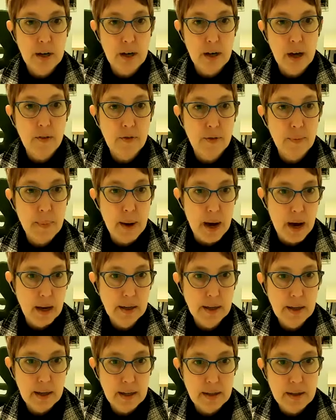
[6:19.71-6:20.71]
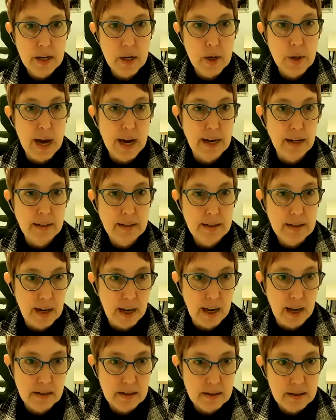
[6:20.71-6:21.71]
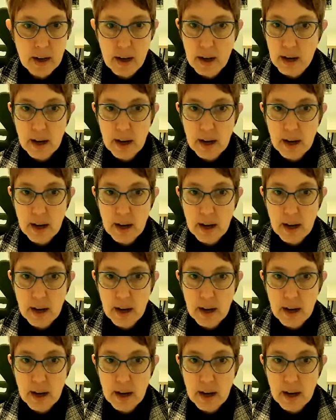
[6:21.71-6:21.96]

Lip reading: of Hmong in the United States,